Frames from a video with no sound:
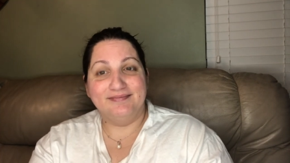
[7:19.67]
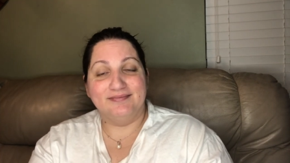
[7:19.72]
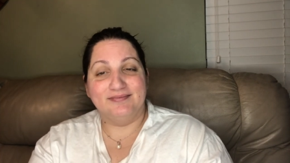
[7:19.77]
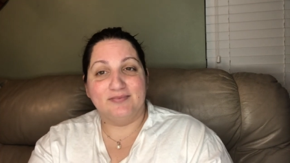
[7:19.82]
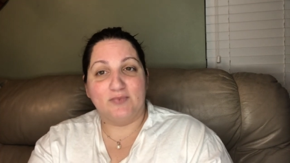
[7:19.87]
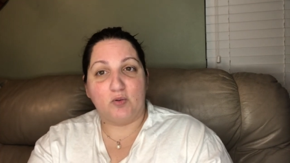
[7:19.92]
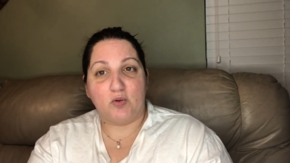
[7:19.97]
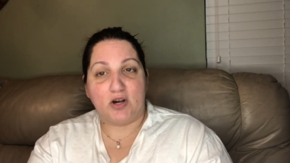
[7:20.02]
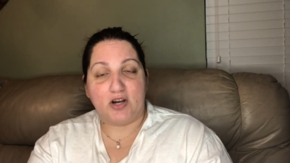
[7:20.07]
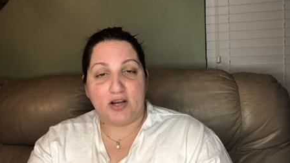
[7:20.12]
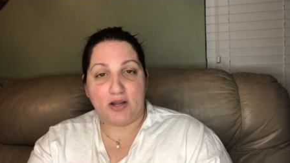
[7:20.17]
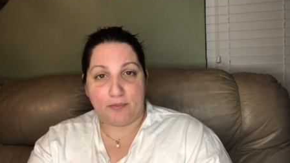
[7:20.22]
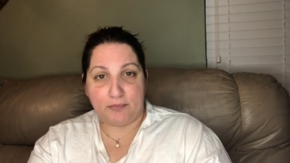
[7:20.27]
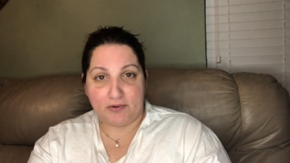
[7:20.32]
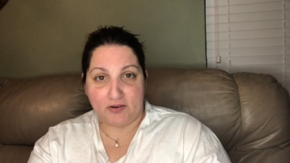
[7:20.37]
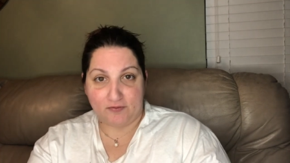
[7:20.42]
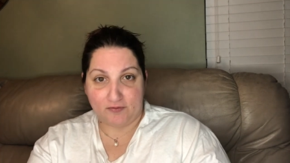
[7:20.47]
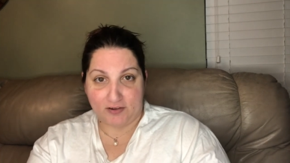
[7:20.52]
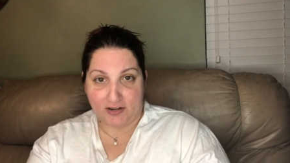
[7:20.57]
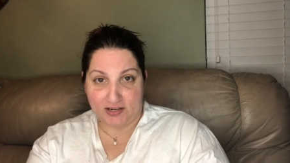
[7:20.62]
well, come
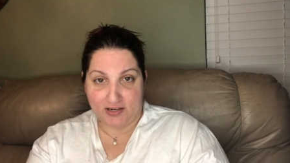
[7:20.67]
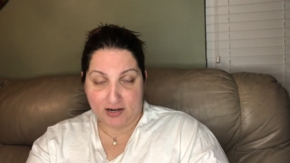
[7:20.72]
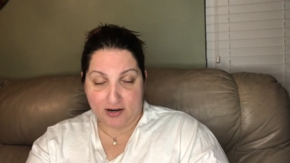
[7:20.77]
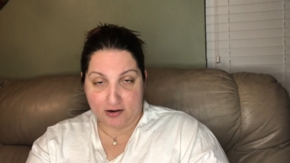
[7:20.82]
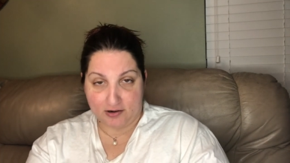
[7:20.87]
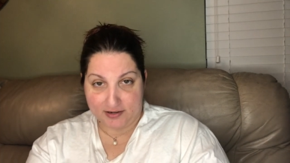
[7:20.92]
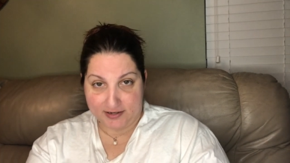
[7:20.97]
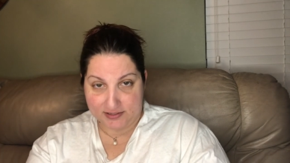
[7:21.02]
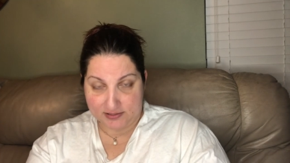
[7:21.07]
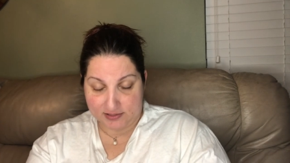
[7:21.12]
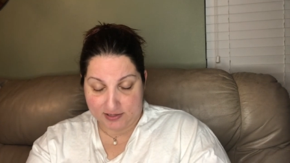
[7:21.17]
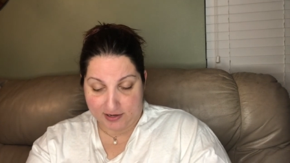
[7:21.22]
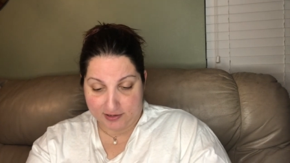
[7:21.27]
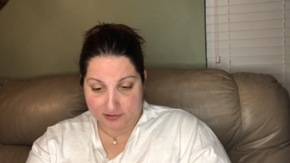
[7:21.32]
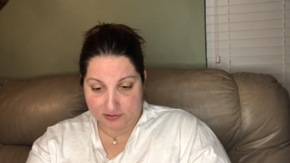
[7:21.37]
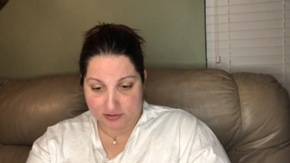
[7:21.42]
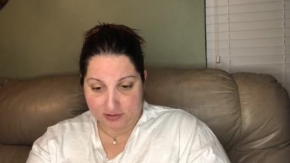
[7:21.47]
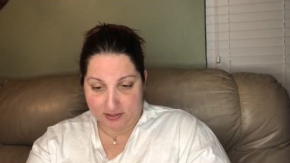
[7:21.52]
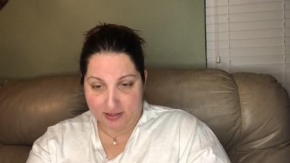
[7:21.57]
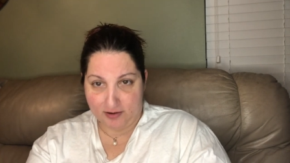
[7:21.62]
to find out, he's
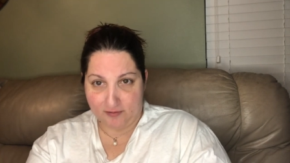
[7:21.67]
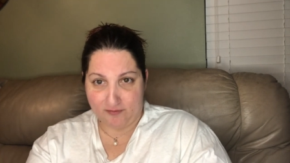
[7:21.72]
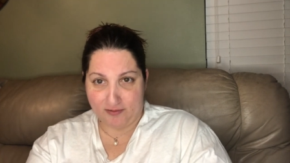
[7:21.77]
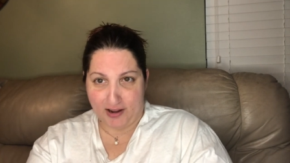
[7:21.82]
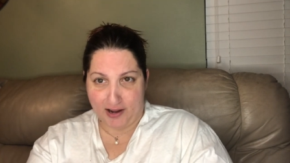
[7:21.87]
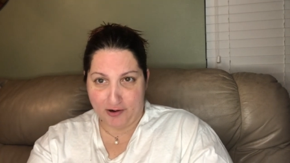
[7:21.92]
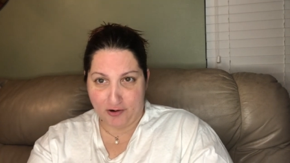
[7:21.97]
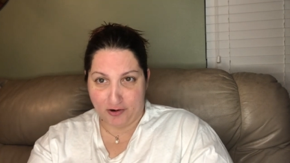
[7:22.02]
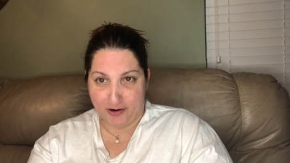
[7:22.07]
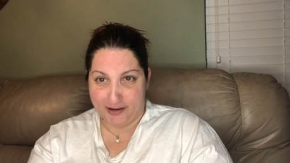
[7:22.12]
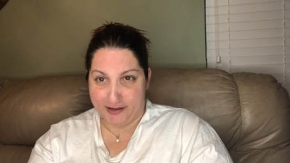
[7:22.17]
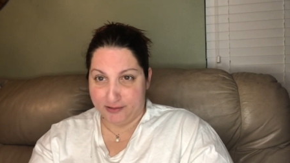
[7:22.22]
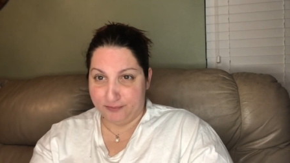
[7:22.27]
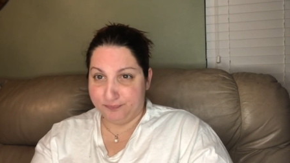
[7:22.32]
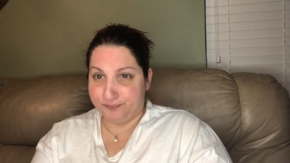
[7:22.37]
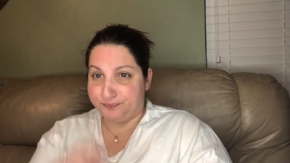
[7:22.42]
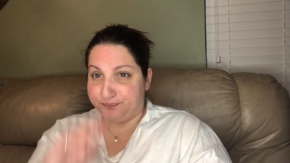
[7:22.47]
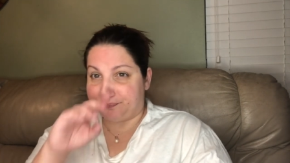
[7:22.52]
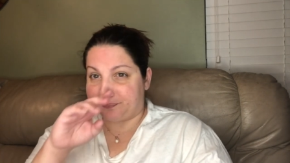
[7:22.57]
actually a veteran